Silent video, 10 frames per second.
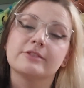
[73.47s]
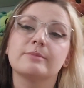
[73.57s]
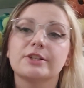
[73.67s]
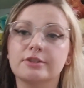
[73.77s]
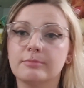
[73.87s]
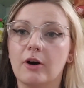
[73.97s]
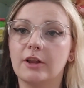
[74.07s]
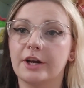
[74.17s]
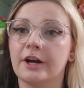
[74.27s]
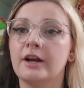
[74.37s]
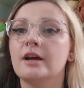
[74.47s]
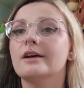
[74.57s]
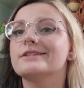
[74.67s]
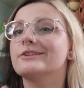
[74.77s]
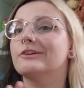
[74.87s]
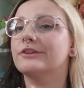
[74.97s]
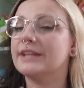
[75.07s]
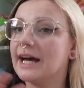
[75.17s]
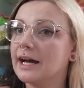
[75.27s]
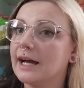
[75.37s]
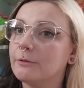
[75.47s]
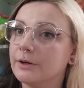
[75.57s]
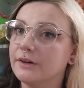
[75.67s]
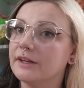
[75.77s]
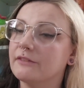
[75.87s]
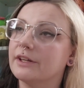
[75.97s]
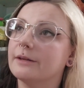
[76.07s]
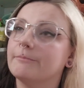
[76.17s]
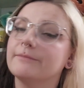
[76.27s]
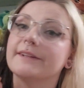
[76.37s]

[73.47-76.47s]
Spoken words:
It was much smaller, so that I will give it